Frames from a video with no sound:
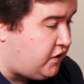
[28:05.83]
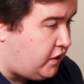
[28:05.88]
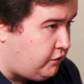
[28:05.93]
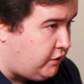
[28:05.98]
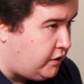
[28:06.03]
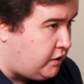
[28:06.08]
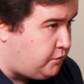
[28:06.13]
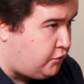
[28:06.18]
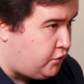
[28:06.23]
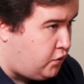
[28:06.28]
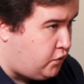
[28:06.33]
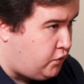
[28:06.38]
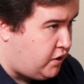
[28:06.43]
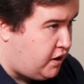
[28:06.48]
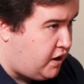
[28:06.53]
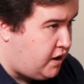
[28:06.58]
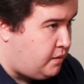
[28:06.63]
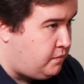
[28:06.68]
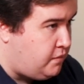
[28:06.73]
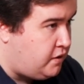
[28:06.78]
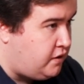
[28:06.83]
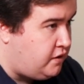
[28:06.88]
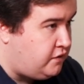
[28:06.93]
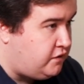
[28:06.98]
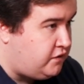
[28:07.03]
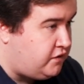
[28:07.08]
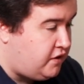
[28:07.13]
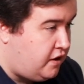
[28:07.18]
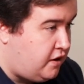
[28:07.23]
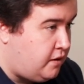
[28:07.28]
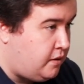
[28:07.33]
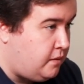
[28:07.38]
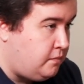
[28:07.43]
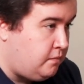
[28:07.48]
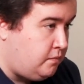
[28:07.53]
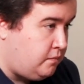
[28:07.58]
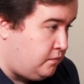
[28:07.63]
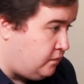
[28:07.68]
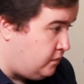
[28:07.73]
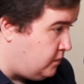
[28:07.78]
accelerator program is
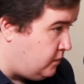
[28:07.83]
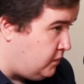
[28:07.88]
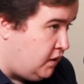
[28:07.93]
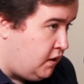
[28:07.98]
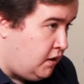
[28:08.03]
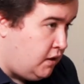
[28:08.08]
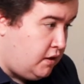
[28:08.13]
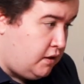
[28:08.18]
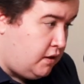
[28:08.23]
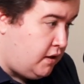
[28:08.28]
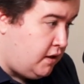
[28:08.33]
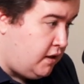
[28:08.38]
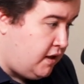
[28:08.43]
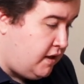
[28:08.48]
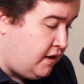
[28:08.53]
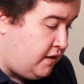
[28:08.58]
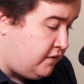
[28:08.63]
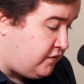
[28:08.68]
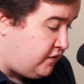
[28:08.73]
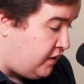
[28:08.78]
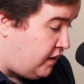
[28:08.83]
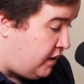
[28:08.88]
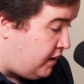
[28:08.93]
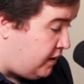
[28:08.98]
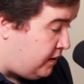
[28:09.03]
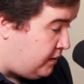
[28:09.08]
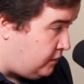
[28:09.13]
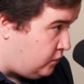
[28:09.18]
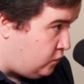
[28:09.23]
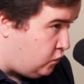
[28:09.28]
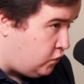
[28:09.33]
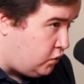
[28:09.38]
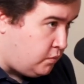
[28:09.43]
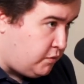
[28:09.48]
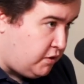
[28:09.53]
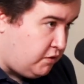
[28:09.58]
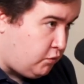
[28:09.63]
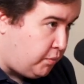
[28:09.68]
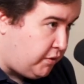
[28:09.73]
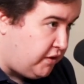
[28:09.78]
going
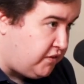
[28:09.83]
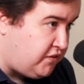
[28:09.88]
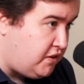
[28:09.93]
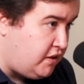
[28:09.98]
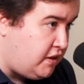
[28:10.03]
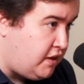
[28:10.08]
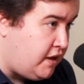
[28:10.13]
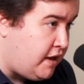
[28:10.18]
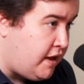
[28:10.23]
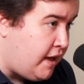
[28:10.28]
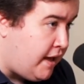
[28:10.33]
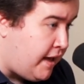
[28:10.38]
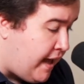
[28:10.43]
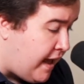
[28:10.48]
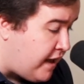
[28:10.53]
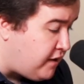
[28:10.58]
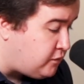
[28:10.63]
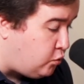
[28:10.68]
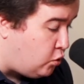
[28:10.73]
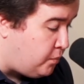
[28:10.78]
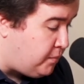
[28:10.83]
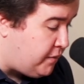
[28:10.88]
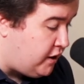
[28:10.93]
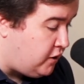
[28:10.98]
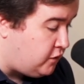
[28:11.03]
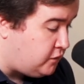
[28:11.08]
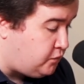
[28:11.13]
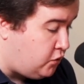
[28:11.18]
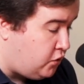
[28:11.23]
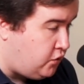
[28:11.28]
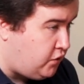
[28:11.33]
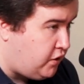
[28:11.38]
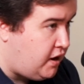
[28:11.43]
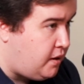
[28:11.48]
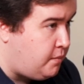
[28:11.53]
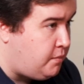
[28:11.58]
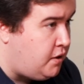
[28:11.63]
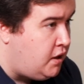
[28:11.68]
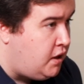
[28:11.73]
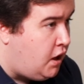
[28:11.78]
to be replacing the export buyers
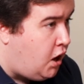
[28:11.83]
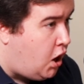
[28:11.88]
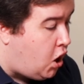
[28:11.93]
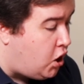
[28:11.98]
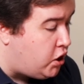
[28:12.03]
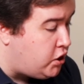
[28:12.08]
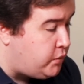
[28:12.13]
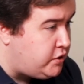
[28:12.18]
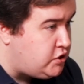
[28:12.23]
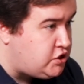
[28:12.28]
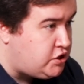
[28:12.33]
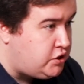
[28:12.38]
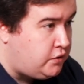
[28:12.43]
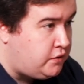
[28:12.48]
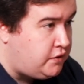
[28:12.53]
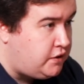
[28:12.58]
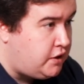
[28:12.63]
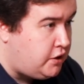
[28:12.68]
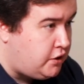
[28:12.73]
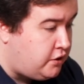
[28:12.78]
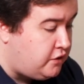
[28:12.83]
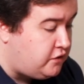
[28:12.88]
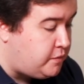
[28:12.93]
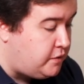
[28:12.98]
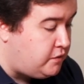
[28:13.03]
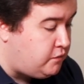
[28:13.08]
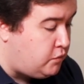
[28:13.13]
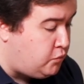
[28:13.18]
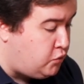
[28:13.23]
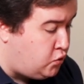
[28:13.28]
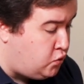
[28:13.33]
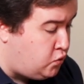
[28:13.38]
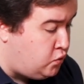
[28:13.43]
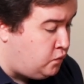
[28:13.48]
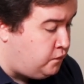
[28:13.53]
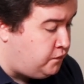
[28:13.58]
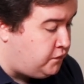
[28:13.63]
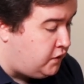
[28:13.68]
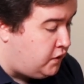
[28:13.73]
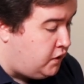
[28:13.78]
program. Audio Engineer of the Year has been
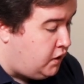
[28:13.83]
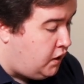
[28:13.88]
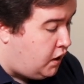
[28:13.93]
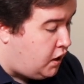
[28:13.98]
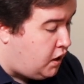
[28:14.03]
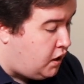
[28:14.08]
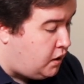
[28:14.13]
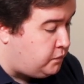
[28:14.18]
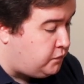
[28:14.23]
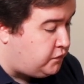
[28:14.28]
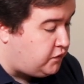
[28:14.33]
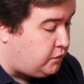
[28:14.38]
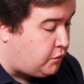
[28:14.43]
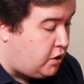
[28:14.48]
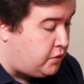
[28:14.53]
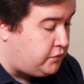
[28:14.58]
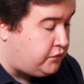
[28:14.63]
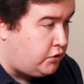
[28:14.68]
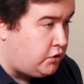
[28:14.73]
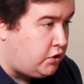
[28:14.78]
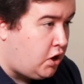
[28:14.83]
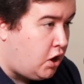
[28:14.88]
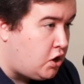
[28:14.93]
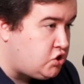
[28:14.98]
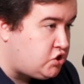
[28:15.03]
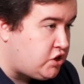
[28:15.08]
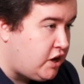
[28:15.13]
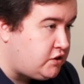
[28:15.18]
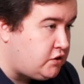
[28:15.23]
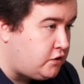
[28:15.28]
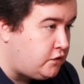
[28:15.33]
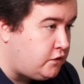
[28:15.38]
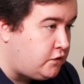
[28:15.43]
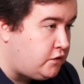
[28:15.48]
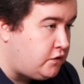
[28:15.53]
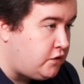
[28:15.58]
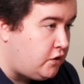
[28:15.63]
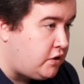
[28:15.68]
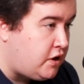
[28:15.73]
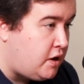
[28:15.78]
removed. Some long-term
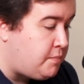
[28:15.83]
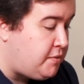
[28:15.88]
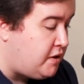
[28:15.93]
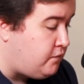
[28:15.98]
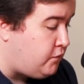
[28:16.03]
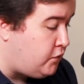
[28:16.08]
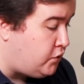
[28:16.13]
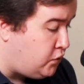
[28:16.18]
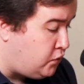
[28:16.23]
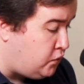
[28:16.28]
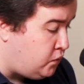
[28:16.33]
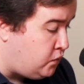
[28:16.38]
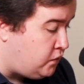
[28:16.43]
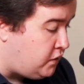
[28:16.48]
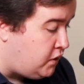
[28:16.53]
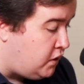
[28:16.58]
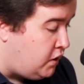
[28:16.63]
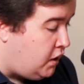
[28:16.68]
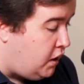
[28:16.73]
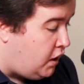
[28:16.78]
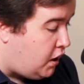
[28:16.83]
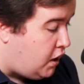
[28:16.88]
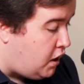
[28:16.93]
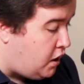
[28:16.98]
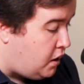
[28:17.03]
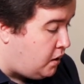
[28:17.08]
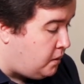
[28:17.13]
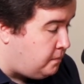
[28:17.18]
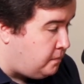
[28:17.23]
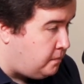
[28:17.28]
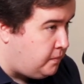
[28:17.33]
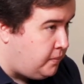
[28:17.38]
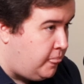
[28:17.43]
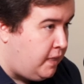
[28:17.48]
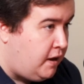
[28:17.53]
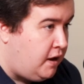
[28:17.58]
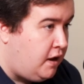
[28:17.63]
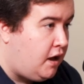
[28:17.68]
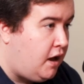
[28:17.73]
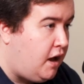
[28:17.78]
contractors are not being renewed.
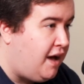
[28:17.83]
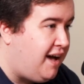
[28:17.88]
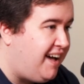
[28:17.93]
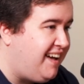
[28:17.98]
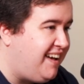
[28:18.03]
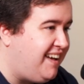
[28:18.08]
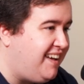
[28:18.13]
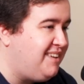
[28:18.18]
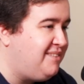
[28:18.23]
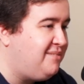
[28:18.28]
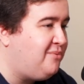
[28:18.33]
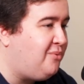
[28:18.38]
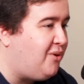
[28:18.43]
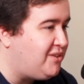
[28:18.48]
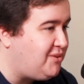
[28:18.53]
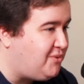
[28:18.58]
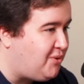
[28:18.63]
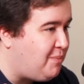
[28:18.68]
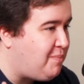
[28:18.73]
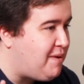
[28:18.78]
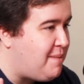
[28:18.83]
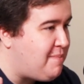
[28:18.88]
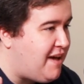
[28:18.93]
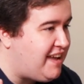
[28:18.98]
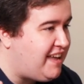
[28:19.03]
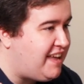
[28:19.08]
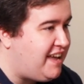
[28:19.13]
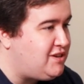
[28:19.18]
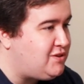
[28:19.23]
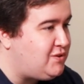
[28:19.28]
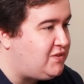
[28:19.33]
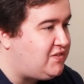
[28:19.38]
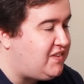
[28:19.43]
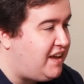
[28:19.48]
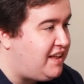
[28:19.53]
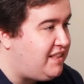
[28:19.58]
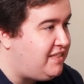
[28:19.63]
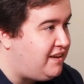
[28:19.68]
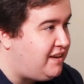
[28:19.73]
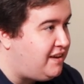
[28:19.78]
One quote by Mac
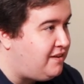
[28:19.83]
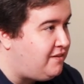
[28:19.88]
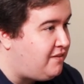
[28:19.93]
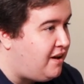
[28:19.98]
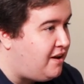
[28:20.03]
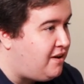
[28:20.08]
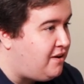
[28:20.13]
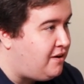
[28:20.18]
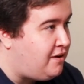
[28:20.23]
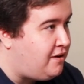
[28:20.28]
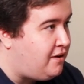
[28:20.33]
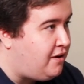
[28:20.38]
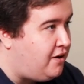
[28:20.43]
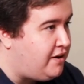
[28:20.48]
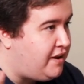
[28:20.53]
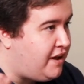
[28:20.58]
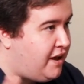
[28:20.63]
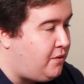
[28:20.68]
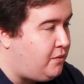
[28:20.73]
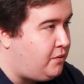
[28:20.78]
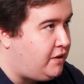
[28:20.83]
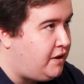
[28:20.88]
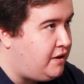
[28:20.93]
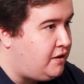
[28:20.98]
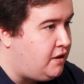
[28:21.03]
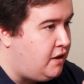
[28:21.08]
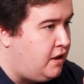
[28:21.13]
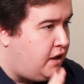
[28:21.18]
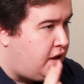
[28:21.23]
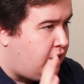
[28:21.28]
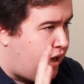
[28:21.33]
Andrews said they are now